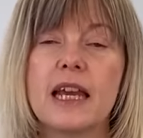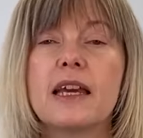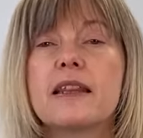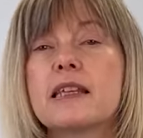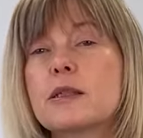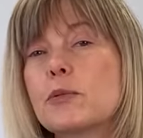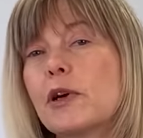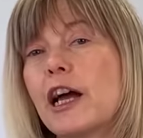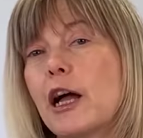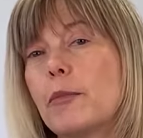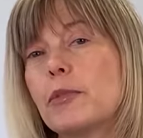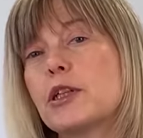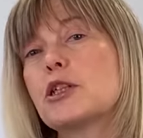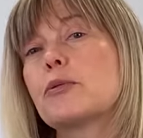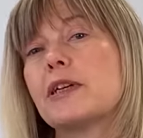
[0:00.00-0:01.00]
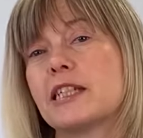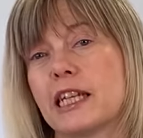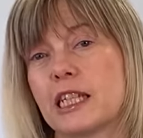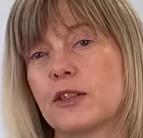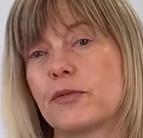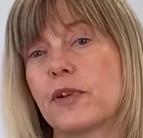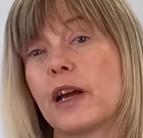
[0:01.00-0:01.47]
This will help you to
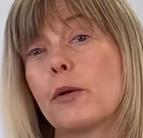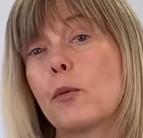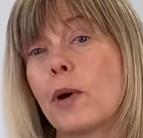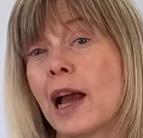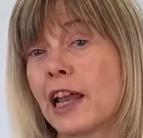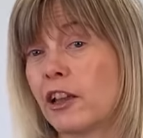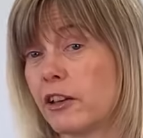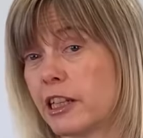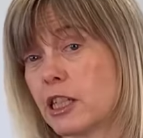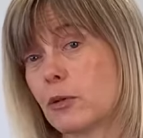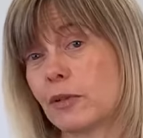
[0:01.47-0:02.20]
identify where you need to